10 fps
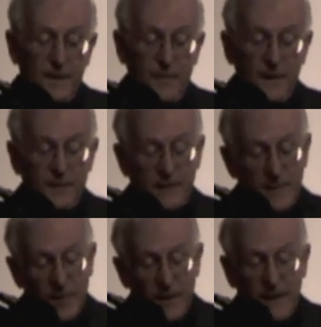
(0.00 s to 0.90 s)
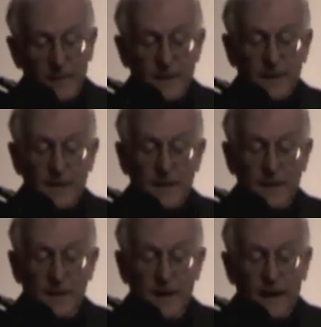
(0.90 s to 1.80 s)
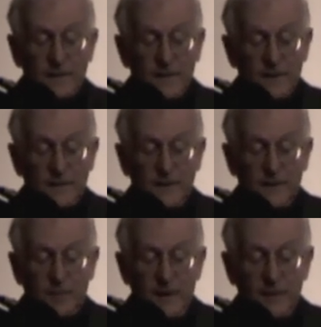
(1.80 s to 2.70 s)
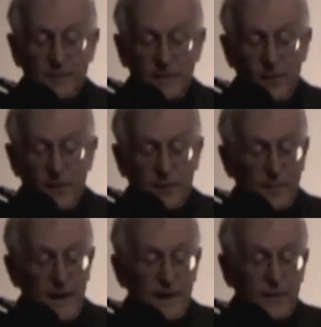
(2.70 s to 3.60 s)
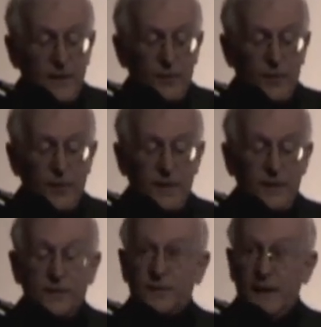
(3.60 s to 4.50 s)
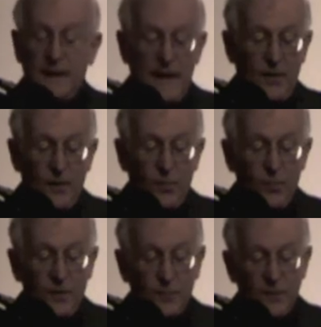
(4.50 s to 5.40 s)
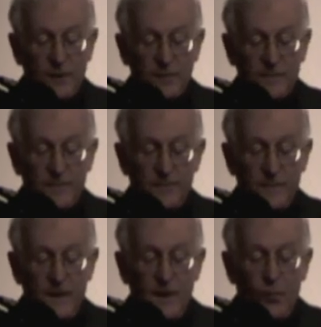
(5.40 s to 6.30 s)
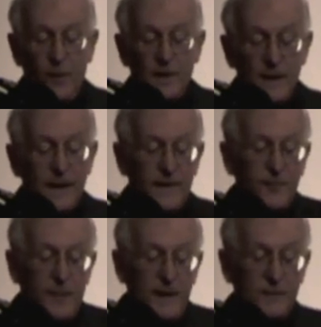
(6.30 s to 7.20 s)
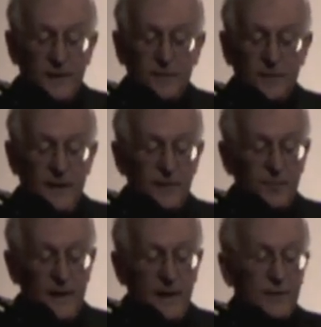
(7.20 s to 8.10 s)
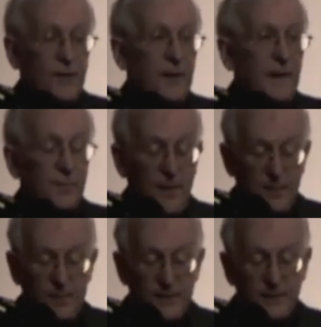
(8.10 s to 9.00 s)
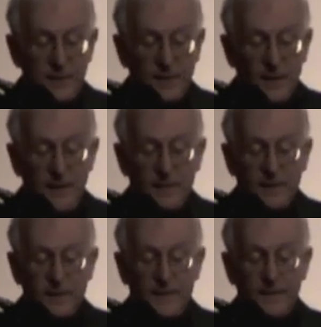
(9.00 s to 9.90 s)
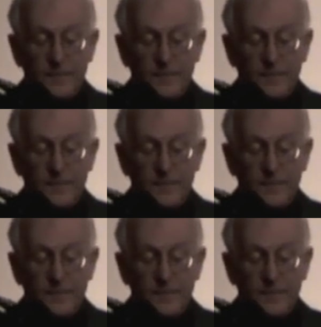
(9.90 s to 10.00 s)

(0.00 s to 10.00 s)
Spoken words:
By the same argument, God's existence plays no explanatory role in understanding how our world works. We live by such explanatory probabilistic arguments.